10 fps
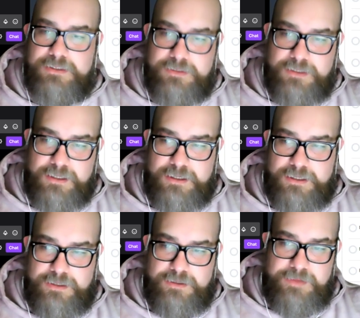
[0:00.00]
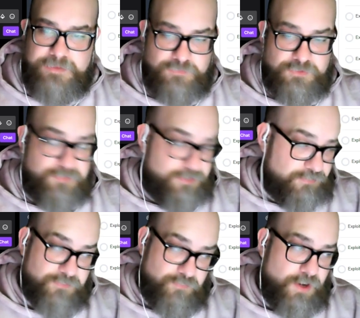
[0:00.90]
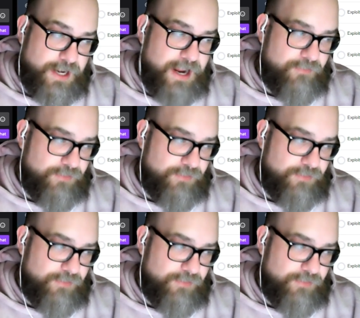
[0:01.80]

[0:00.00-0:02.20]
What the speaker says: And this was 1 hour,